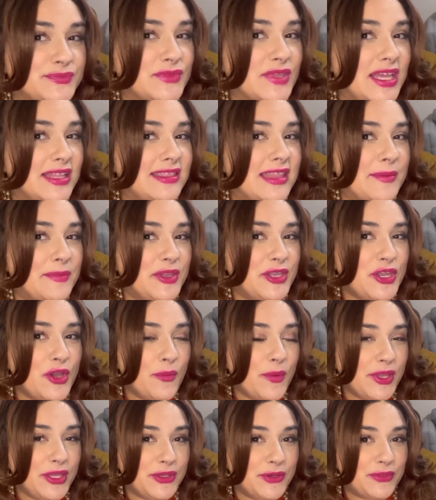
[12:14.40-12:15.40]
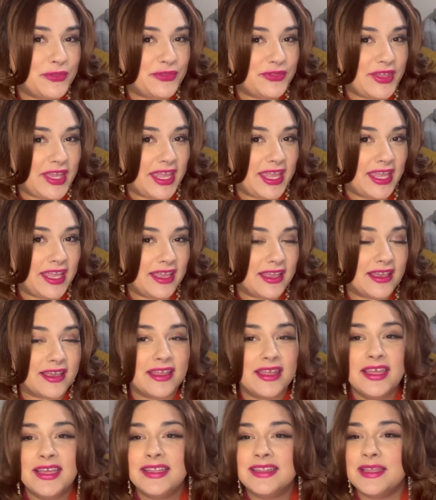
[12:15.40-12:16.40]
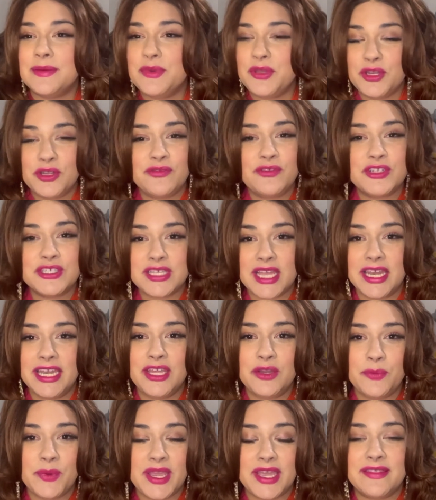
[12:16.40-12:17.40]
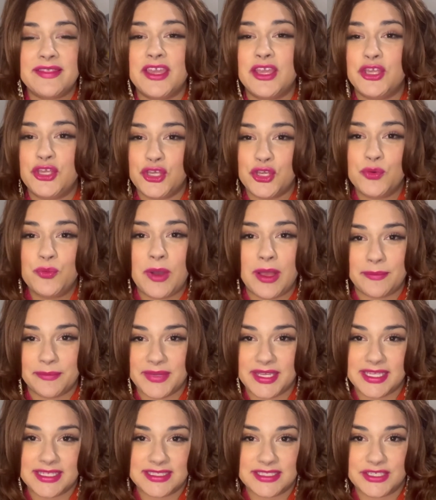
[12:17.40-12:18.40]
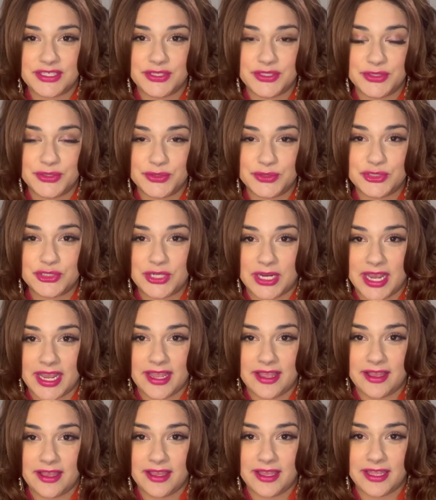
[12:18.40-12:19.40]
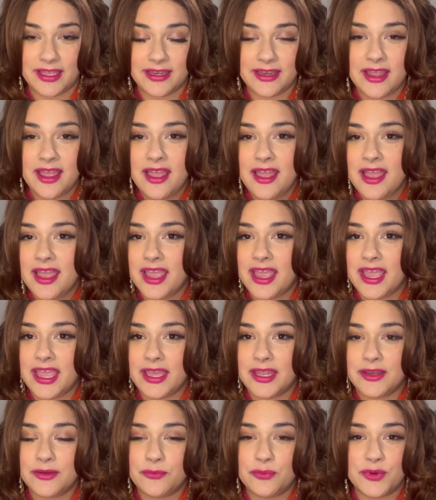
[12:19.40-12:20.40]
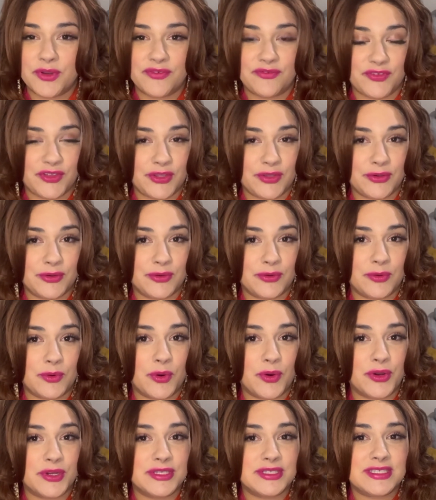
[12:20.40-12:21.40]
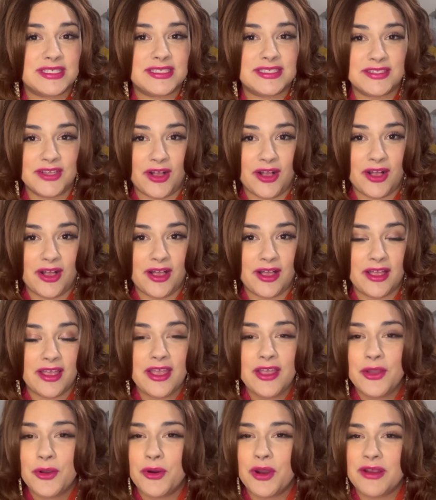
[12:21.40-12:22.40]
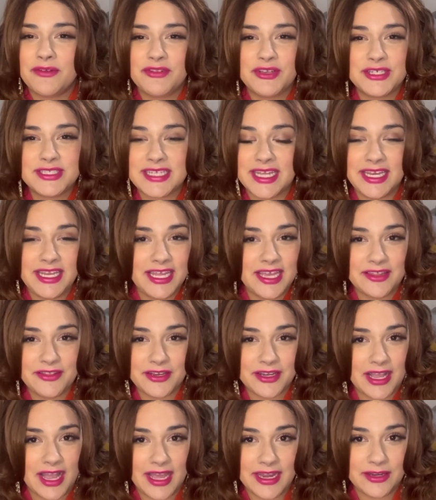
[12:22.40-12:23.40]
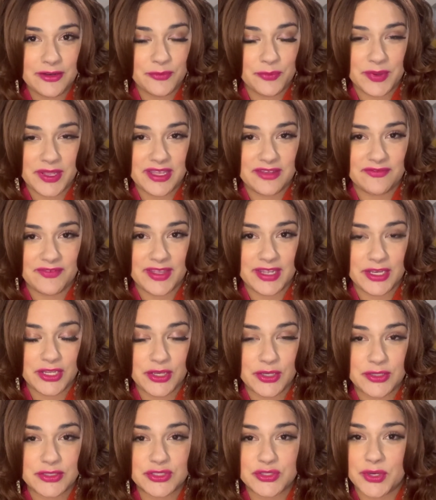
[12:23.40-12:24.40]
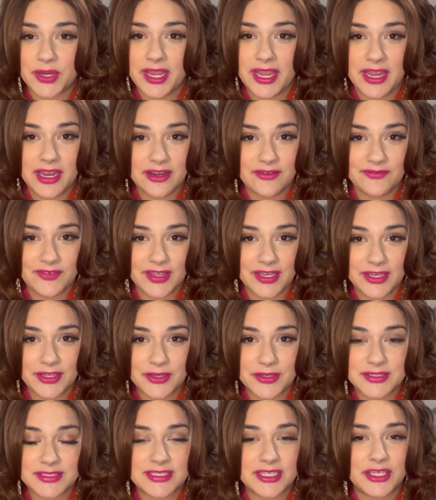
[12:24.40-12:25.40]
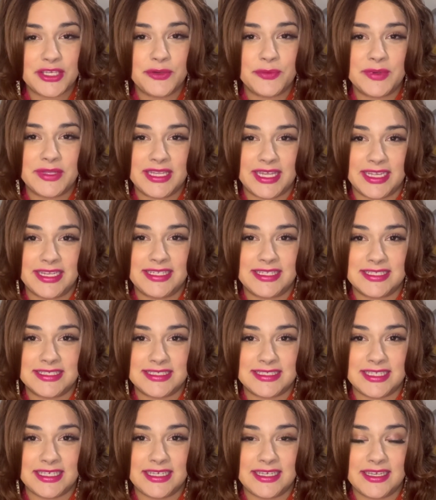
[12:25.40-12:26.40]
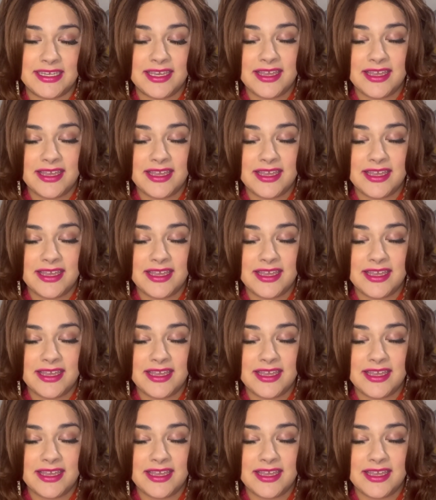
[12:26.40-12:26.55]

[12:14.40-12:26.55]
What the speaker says: Let me know what you think. Let me know if there's any wig that you want me to try on and review or install, or if there's any other kind of wig videos or hair videos that you would like to see.